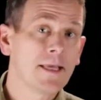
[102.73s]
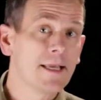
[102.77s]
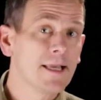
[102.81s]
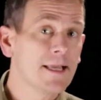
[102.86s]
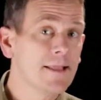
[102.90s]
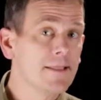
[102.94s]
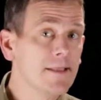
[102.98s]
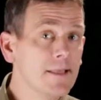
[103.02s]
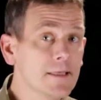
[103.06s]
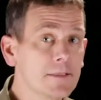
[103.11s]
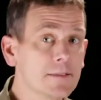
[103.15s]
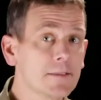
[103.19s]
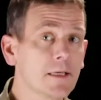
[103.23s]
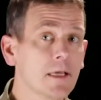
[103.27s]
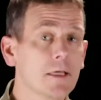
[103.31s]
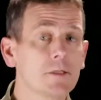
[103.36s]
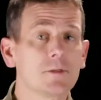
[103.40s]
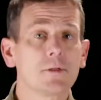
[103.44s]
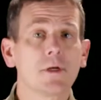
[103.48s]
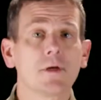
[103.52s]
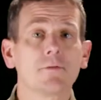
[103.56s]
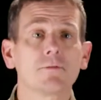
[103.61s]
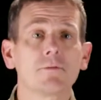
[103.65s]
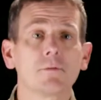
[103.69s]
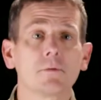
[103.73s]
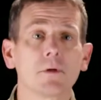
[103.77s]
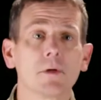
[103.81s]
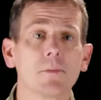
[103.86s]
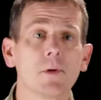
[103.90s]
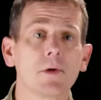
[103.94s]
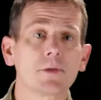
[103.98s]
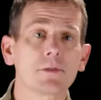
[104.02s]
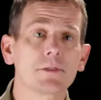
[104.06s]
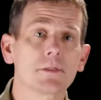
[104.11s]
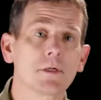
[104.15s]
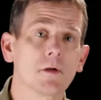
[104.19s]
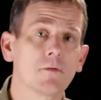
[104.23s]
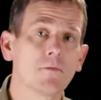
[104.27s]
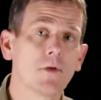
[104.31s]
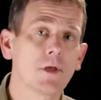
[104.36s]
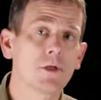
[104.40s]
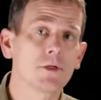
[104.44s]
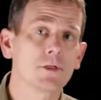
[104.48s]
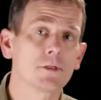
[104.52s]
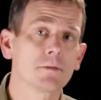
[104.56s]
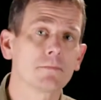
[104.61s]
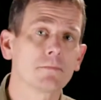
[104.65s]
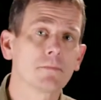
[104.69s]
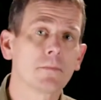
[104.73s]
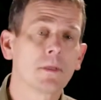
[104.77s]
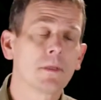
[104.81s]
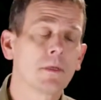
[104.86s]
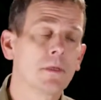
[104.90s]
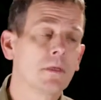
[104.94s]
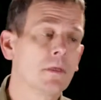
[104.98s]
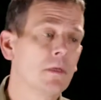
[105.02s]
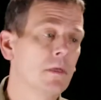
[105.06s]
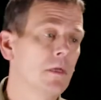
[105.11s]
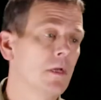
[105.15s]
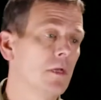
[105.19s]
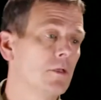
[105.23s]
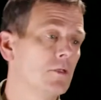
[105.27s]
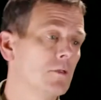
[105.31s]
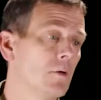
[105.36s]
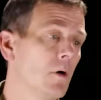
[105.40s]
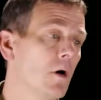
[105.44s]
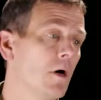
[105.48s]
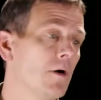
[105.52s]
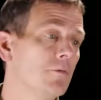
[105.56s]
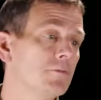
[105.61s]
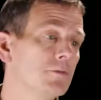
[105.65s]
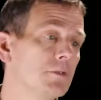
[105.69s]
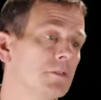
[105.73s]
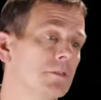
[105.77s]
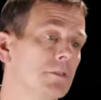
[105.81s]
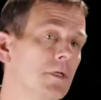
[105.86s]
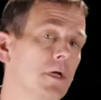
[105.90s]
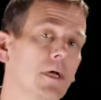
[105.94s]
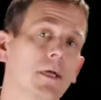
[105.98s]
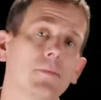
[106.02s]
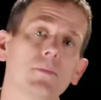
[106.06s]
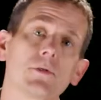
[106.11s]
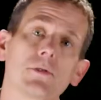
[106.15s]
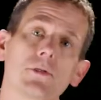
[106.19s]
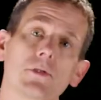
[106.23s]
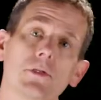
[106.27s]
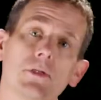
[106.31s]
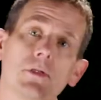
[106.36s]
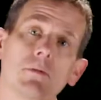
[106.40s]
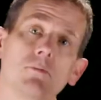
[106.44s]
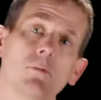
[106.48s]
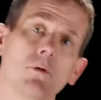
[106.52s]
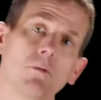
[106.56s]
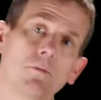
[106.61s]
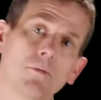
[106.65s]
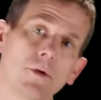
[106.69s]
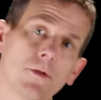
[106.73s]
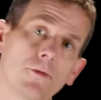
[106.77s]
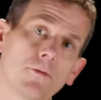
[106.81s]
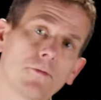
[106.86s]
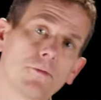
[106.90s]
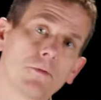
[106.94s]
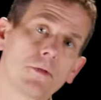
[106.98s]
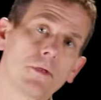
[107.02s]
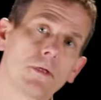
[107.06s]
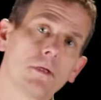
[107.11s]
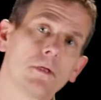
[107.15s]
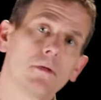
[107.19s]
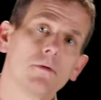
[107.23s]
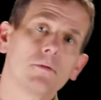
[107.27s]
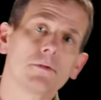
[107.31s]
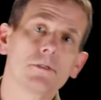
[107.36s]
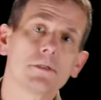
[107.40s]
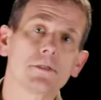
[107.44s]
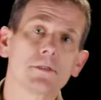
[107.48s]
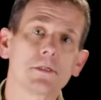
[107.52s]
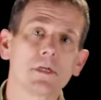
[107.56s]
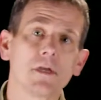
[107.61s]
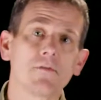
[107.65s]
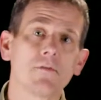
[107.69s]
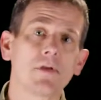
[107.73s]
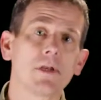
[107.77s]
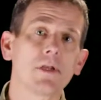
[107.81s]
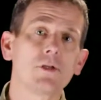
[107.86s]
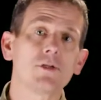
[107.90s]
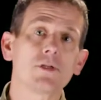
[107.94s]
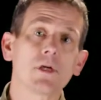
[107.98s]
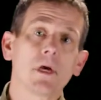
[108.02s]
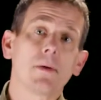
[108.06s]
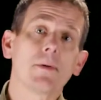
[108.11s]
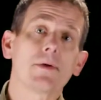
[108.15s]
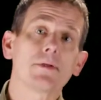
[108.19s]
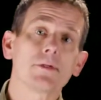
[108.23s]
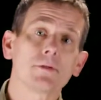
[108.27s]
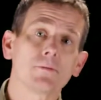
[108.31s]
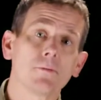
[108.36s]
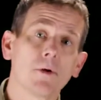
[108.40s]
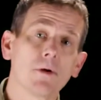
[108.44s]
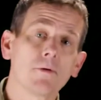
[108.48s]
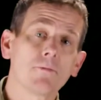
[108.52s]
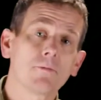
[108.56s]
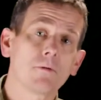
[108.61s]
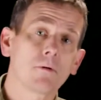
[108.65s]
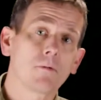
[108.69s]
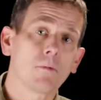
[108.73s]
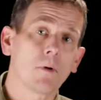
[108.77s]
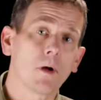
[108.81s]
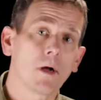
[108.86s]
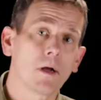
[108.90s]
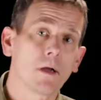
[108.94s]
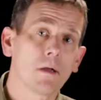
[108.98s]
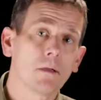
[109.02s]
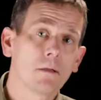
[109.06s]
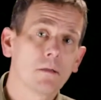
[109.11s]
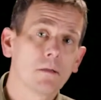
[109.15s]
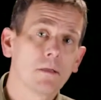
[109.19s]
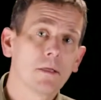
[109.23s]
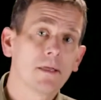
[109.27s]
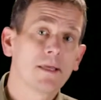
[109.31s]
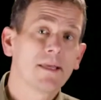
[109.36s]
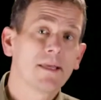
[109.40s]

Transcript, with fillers: In this case, you have to worry about starvation. And so oftentimes the system will run through the queues and see if any job hasn't run for a while.